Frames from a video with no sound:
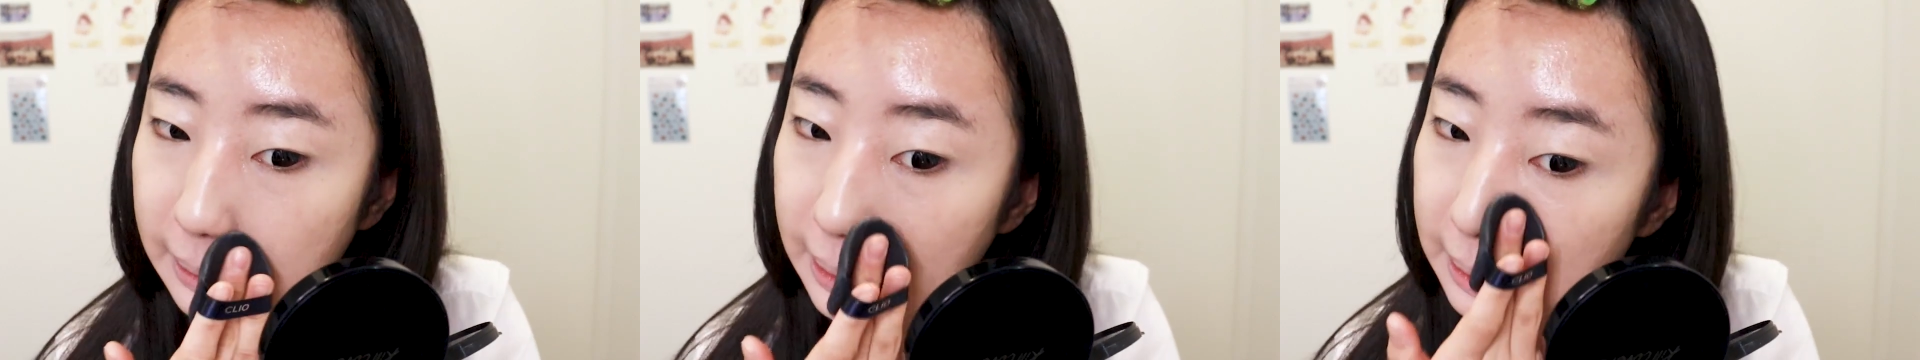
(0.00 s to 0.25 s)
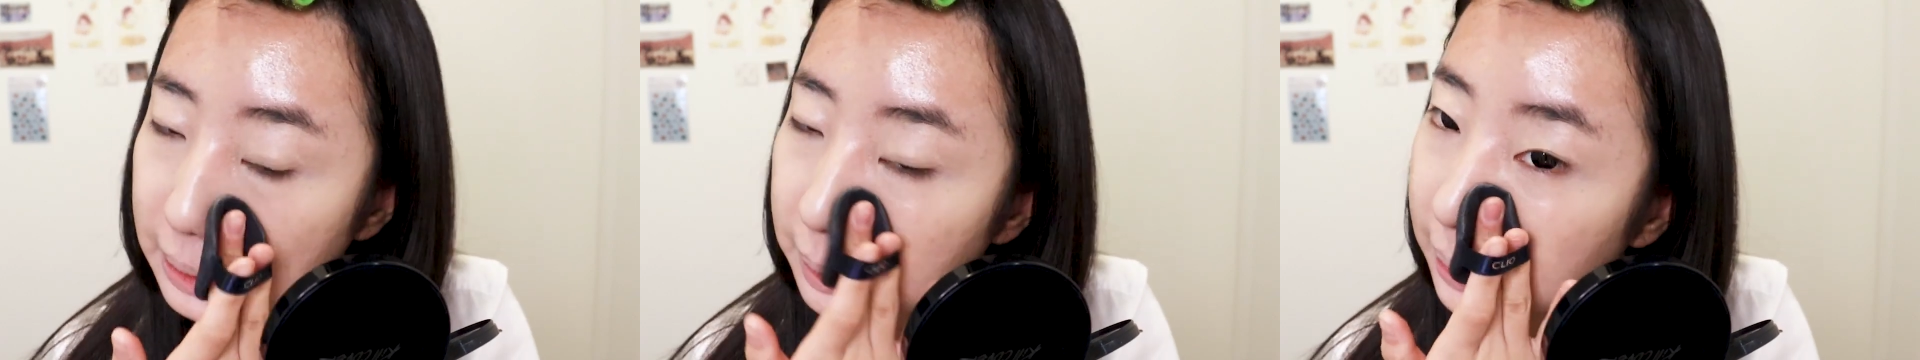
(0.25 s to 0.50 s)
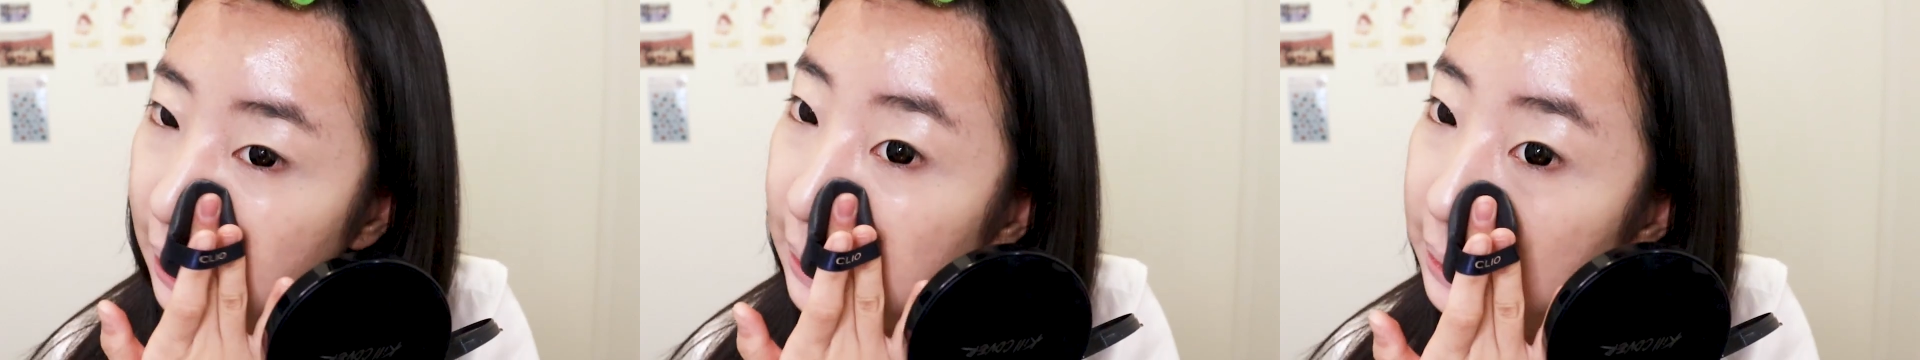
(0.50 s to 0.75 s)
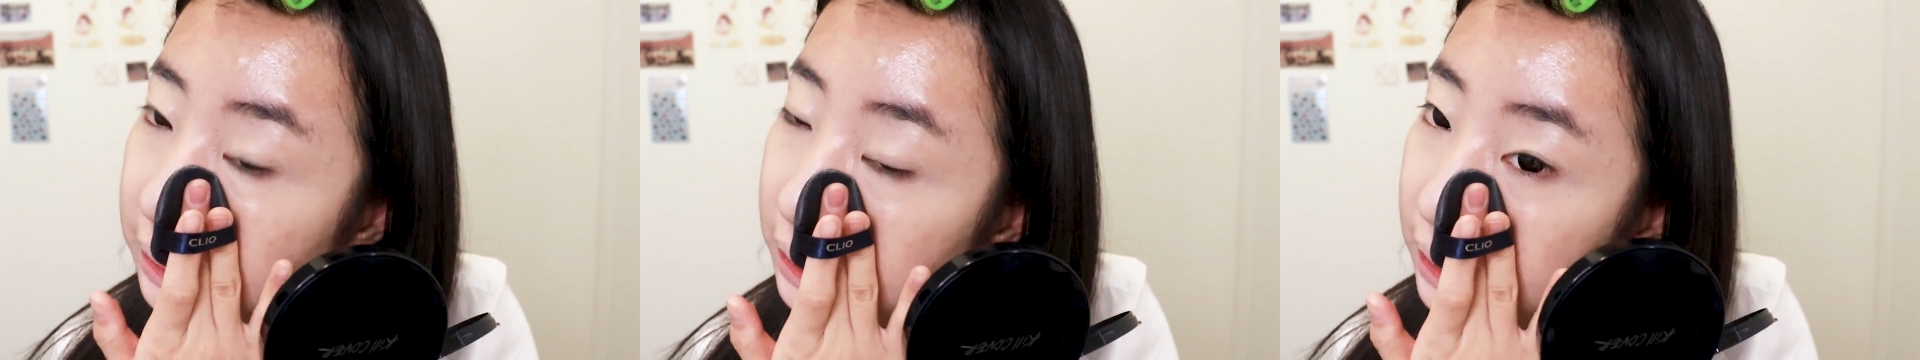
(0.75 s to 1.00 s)
and apply
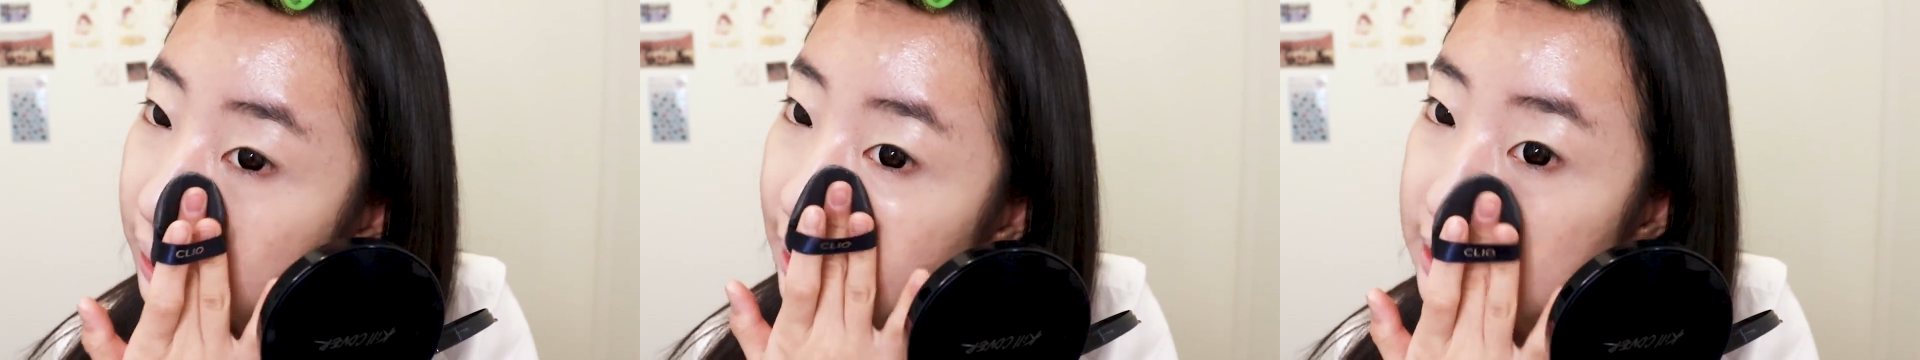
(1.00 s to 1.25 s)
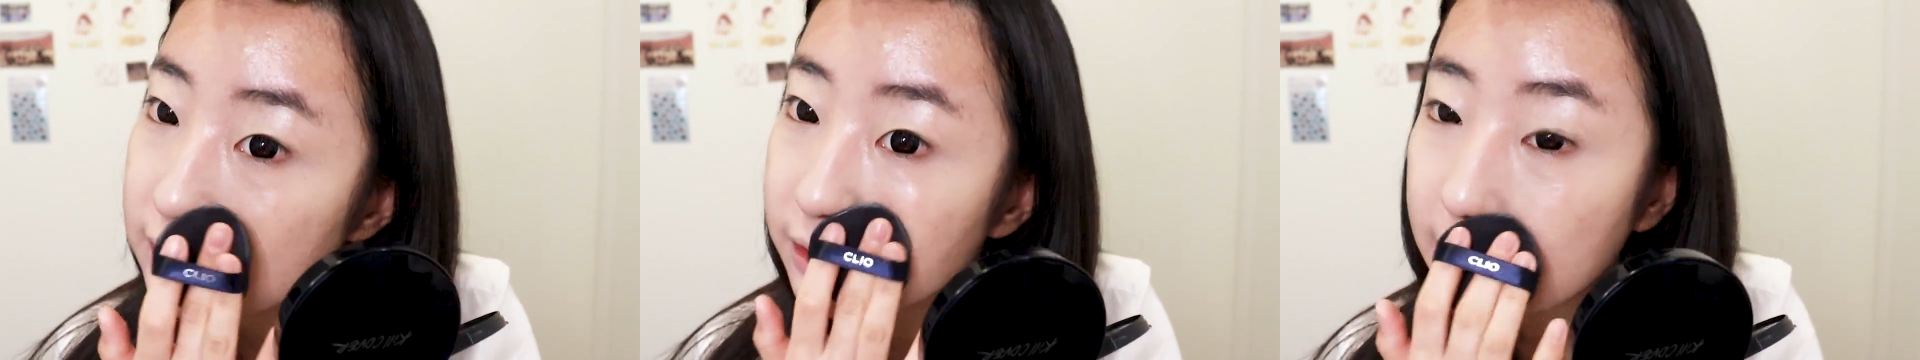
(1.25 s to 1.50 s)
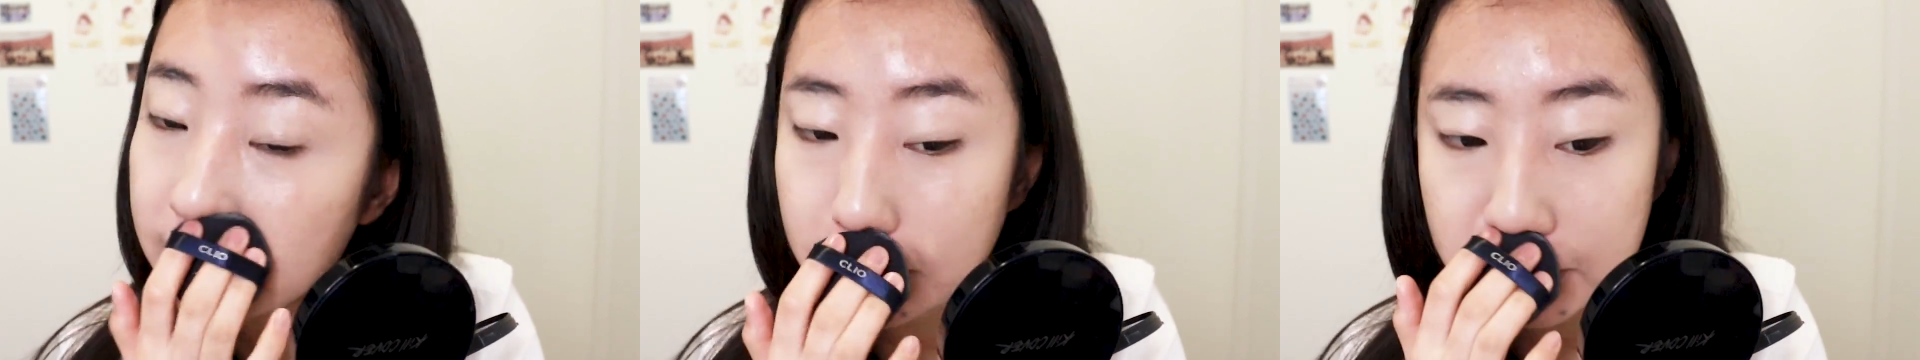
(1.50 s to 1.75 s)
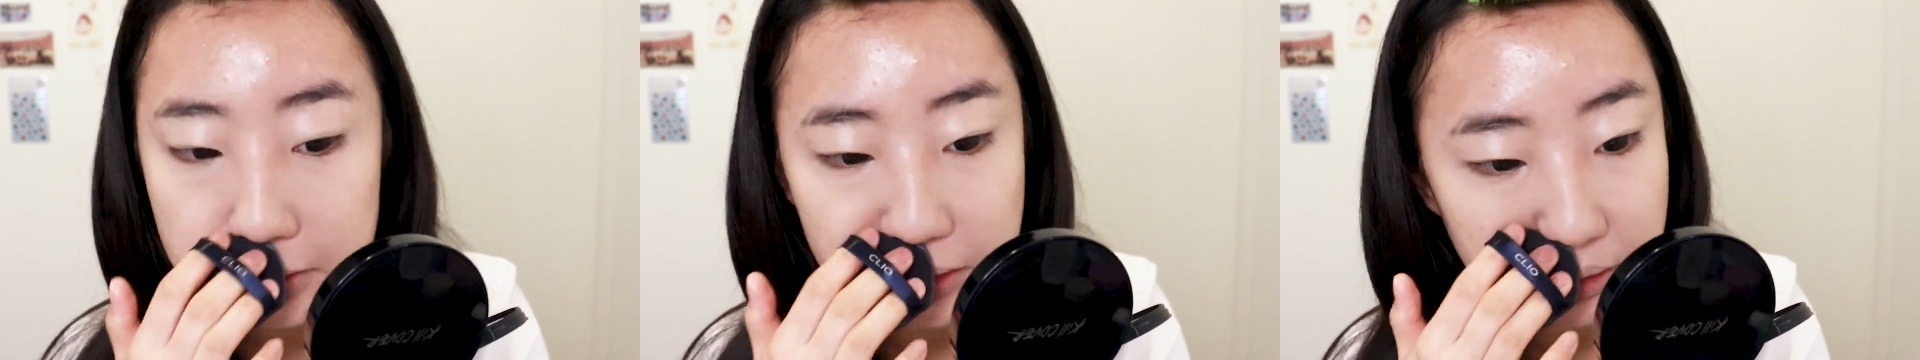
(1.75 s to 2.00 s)
under the cracks of your
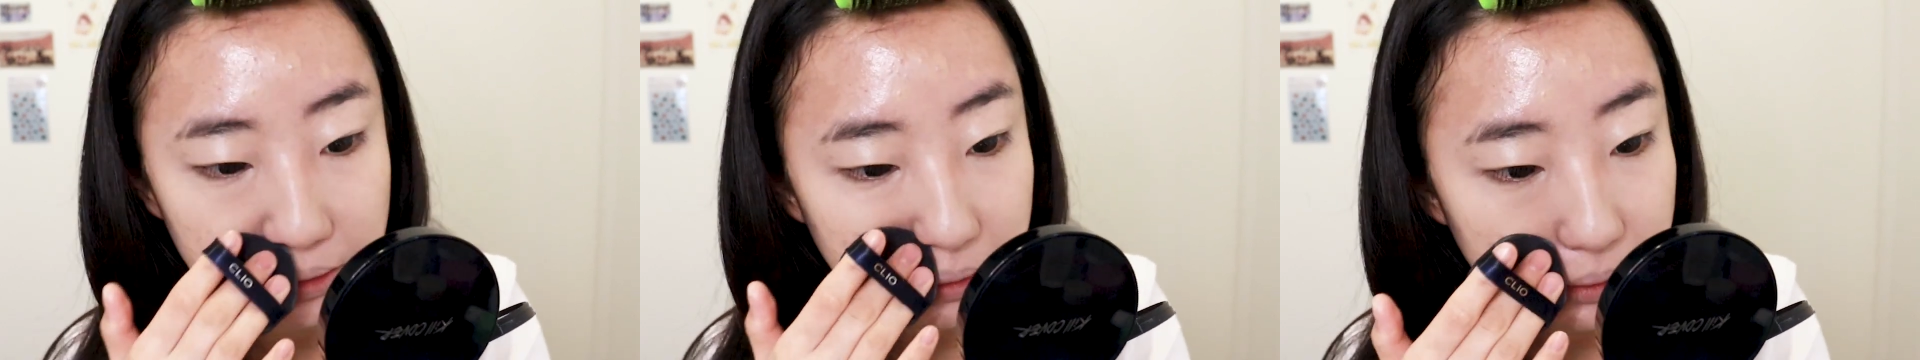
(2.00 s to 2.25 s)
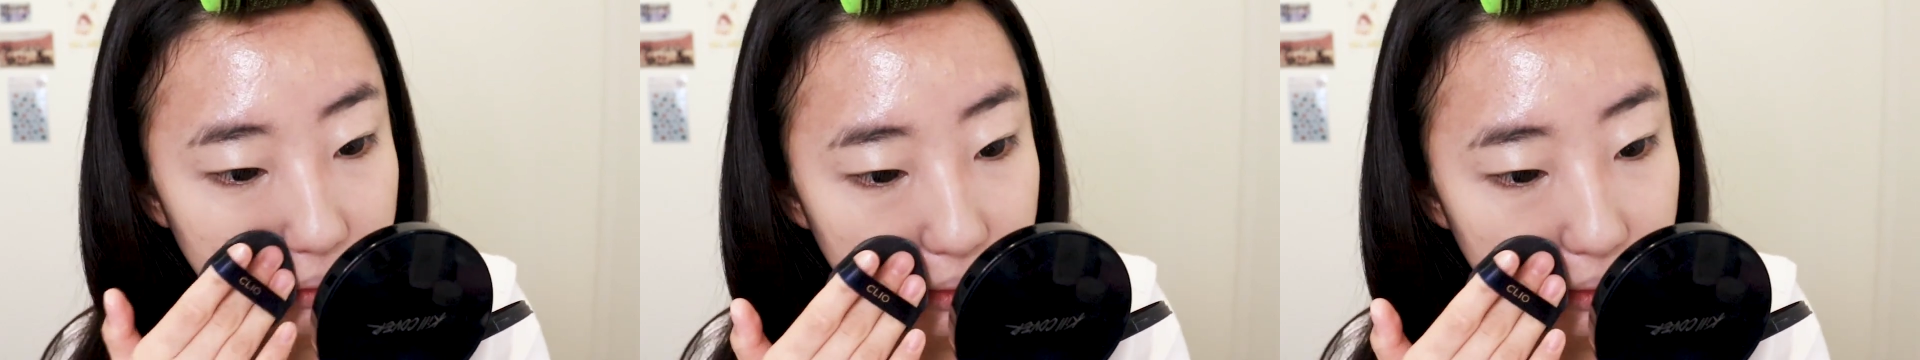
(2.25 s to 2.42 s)
nose and the